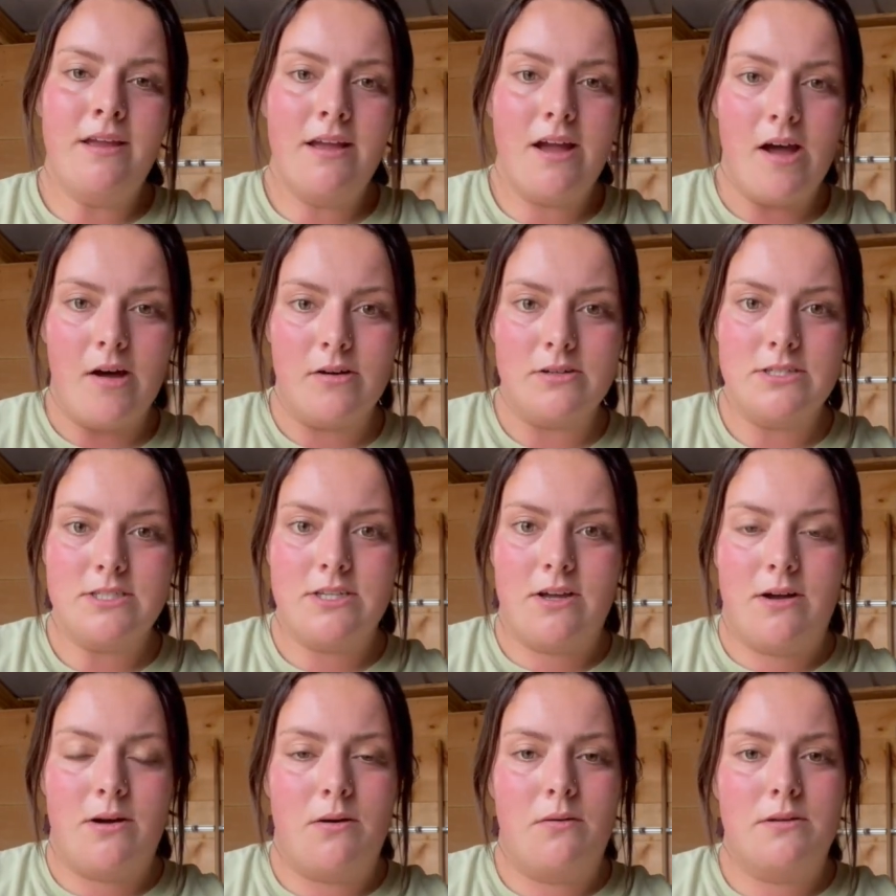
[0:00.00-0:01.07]

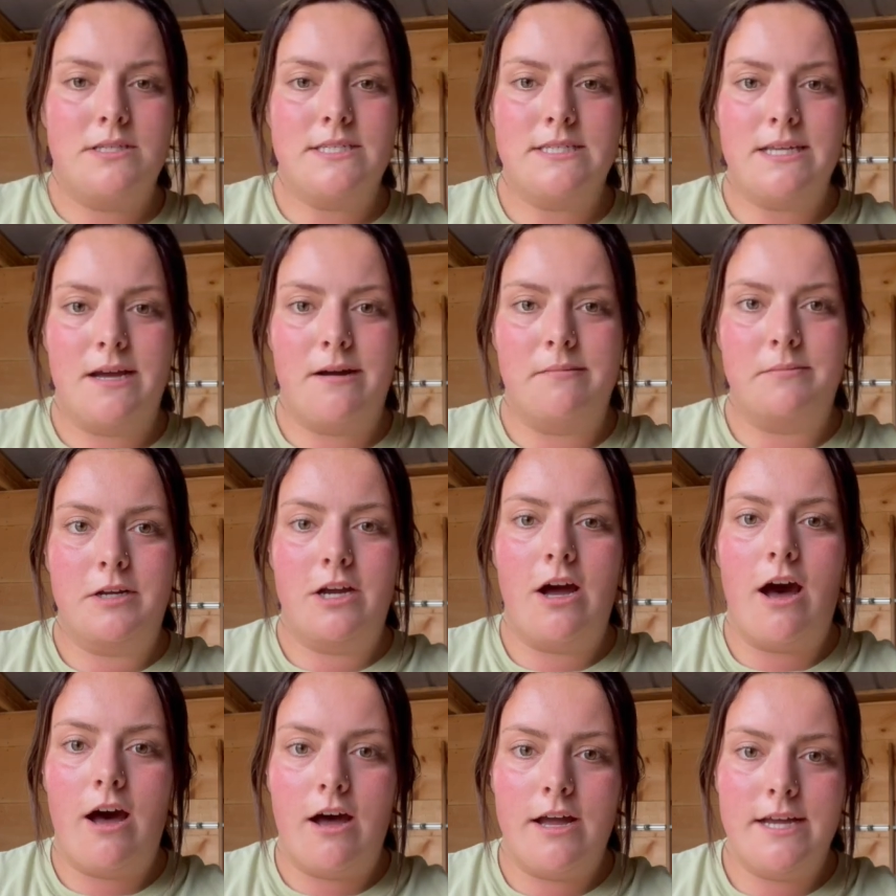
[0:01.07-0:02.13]
Also some
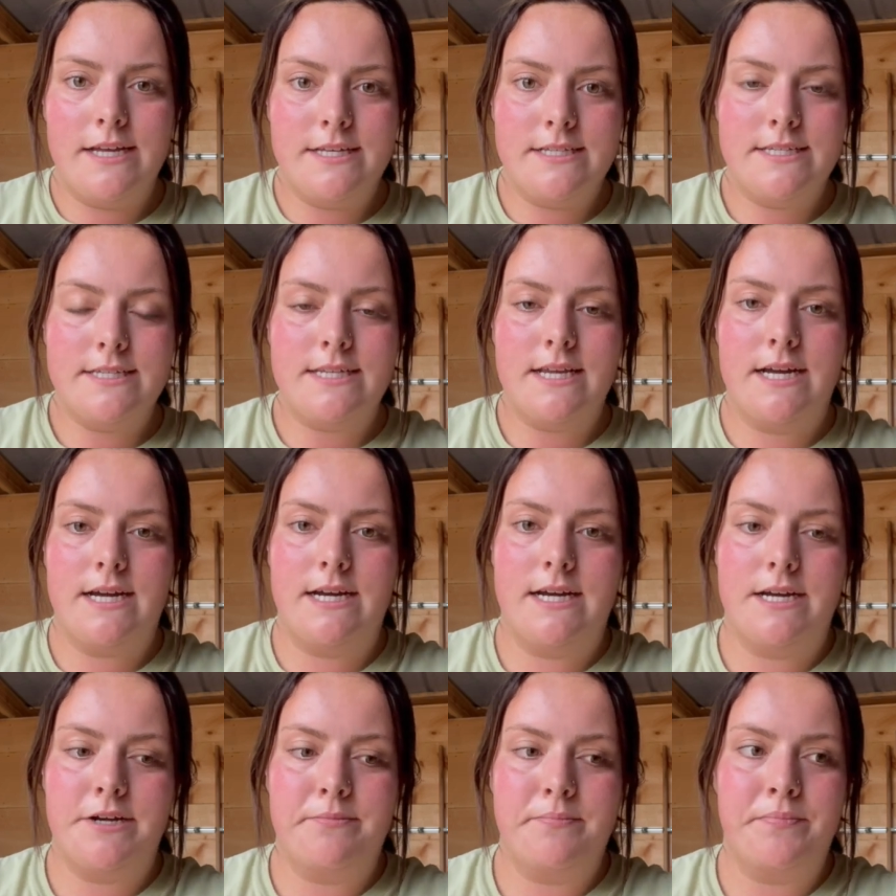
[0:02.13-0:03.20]
gauze,
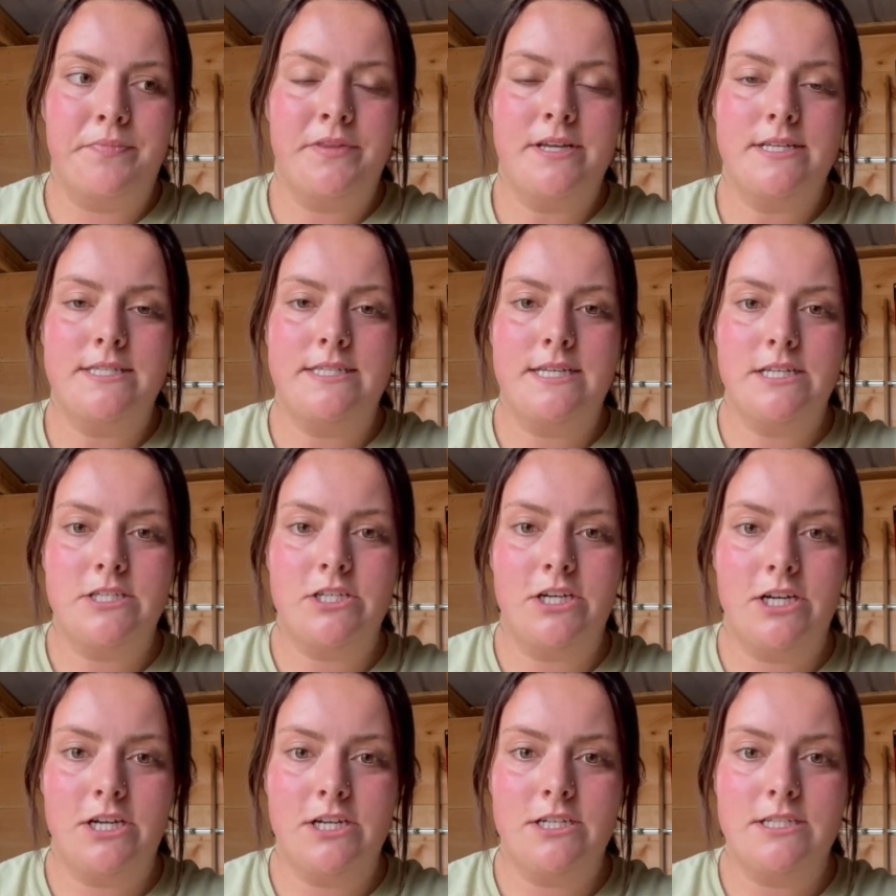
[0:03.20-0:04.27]

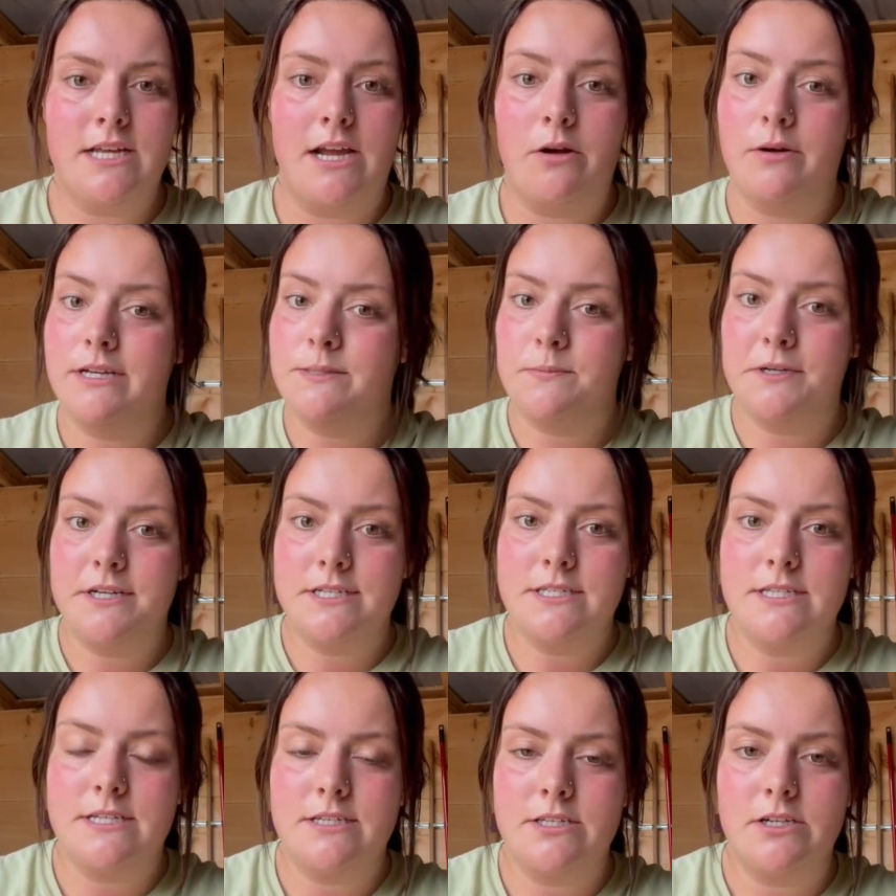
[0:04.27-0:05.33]
scissors. I always bring
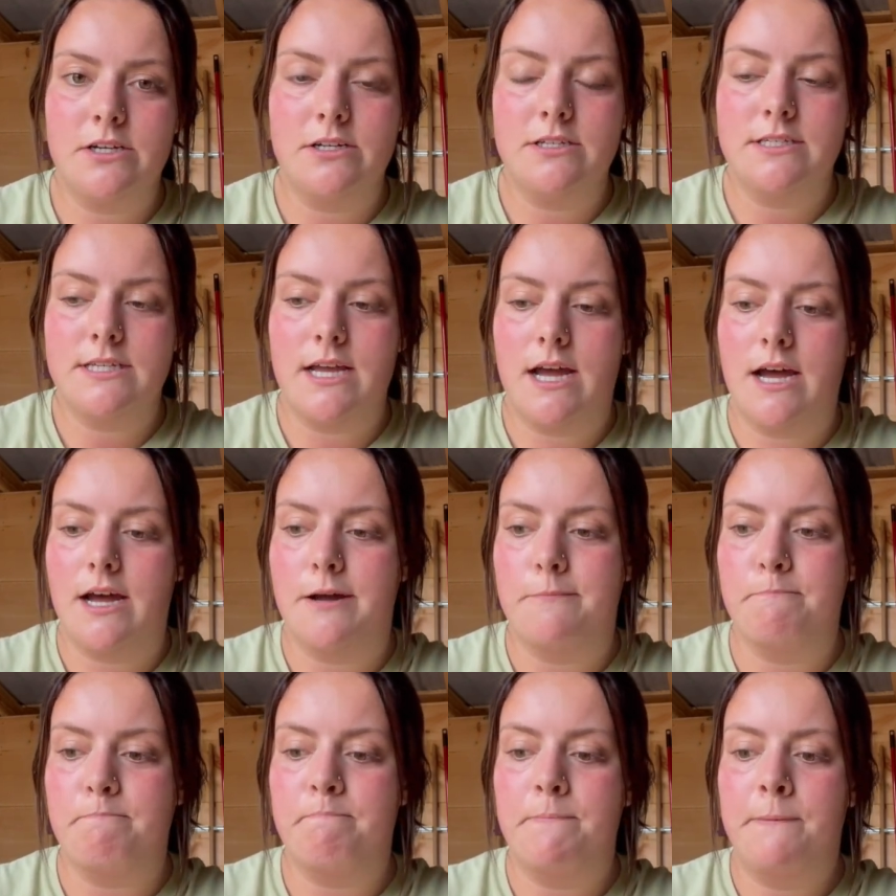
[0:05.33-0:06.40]
scissors,
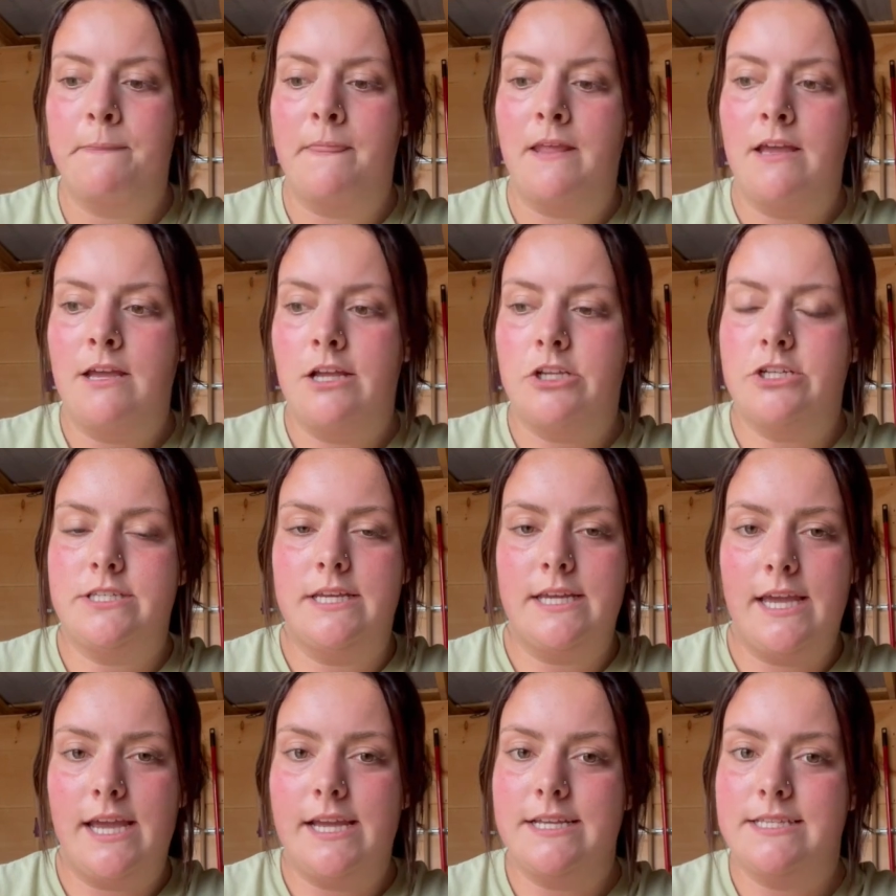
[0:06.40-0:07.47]
just in
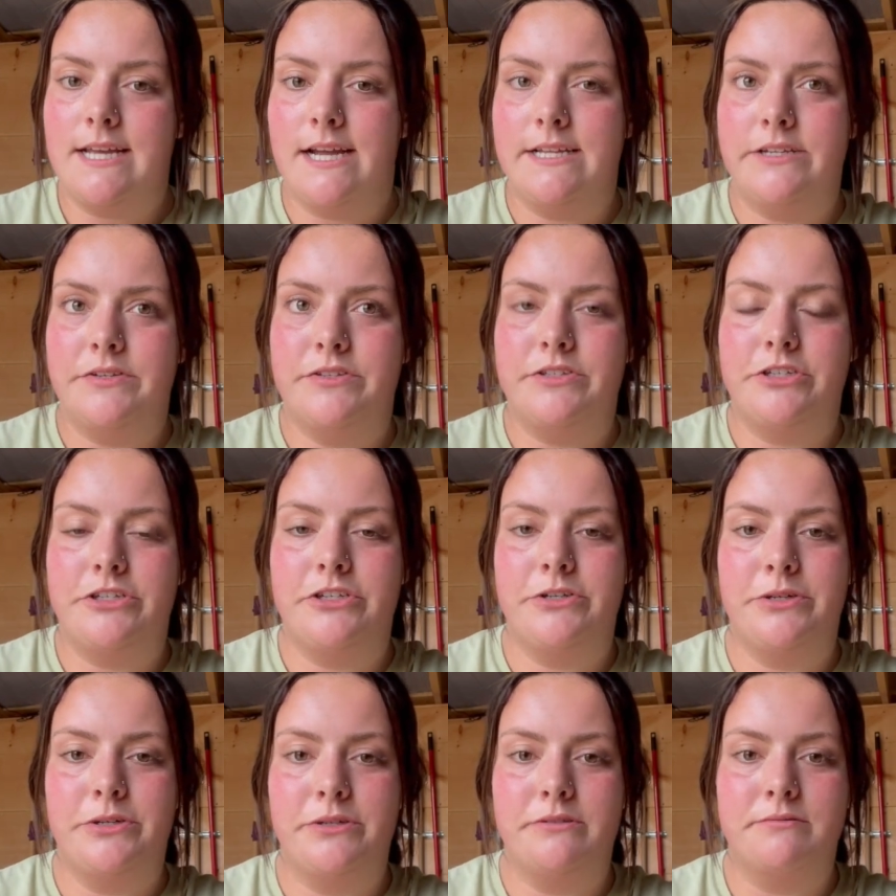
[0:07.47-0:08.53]
case I need
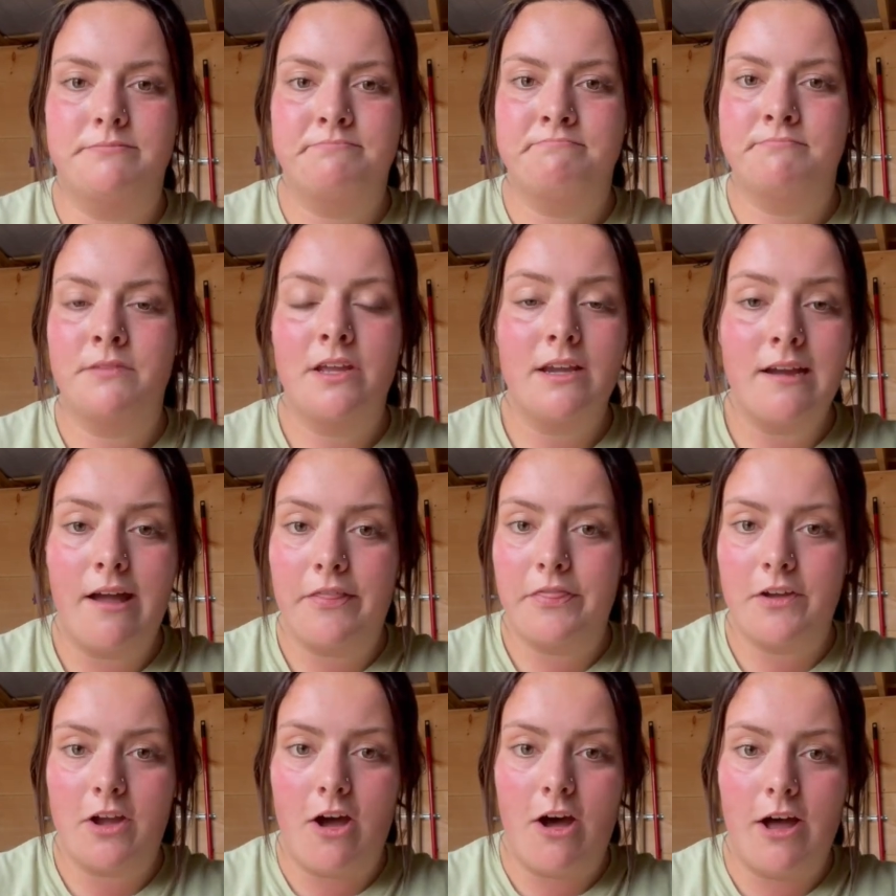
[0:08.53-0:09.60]
to cut the
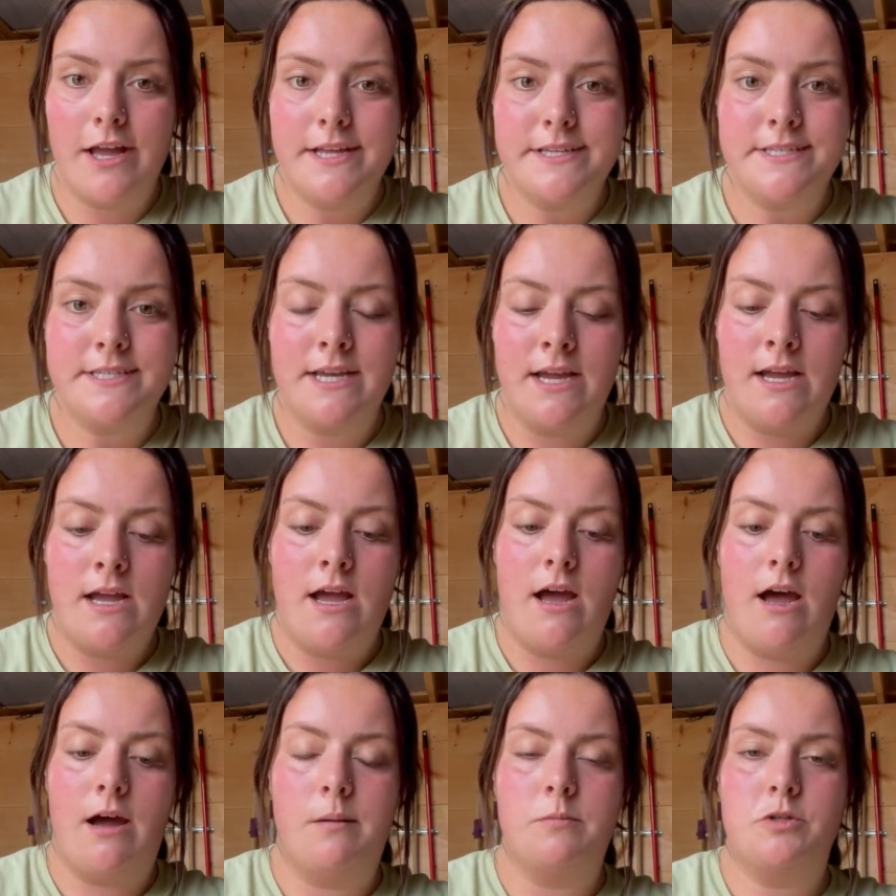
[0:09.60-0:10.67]
gauze,
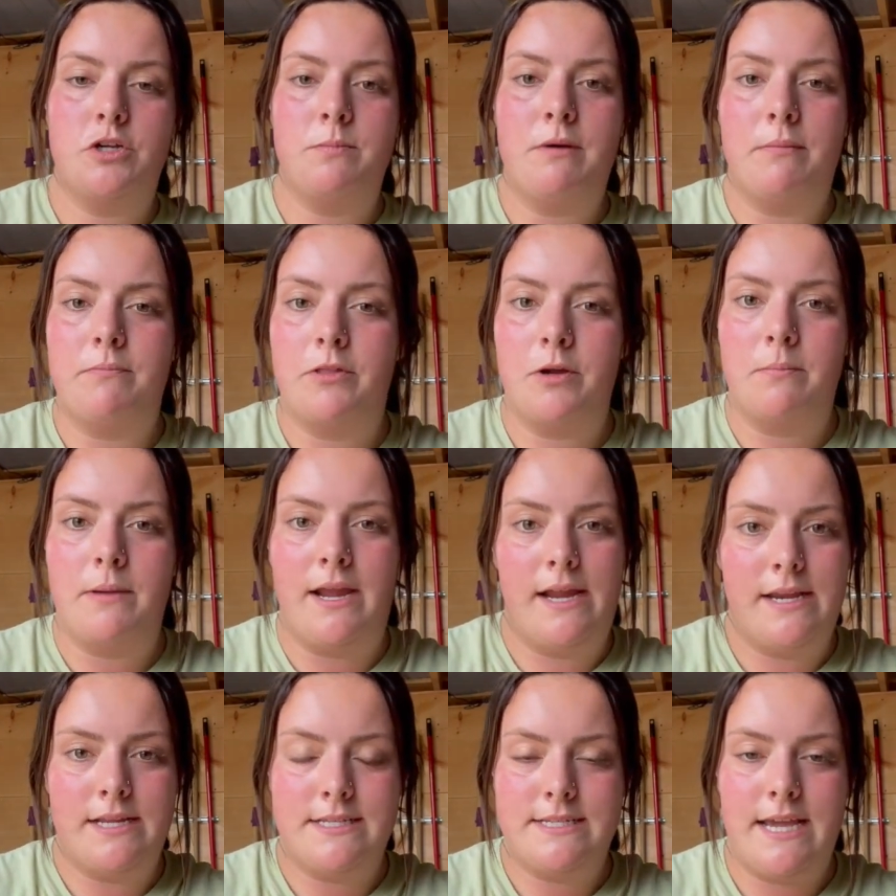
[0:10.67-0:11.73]
trim up their mane
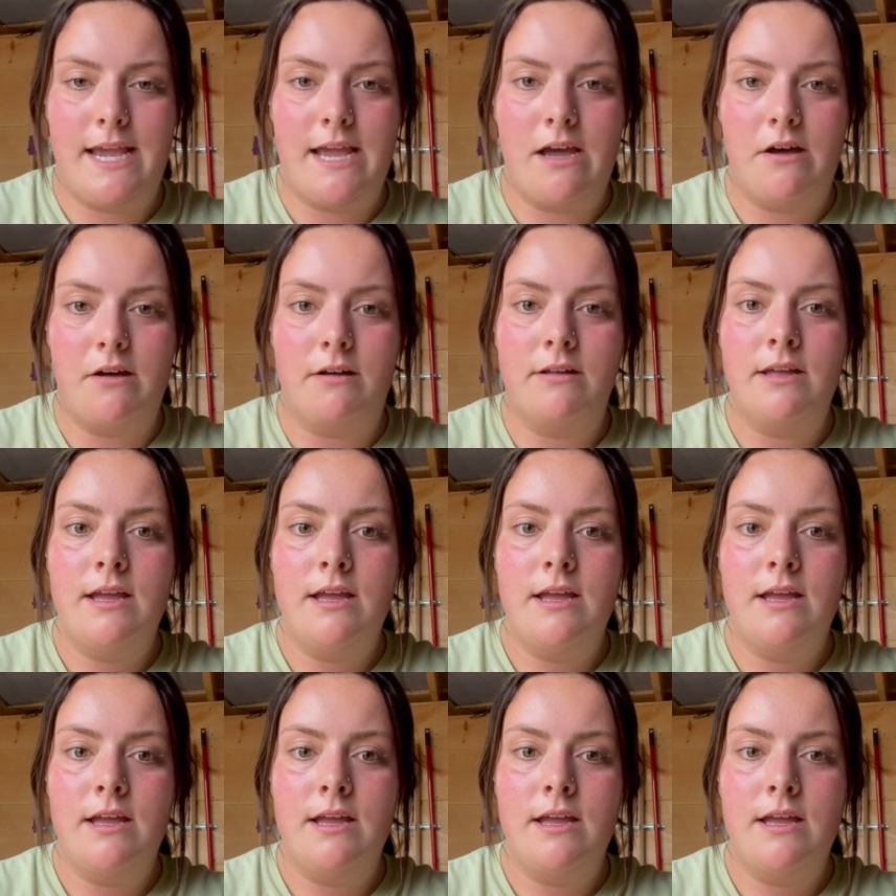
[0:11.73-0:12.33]
and tail,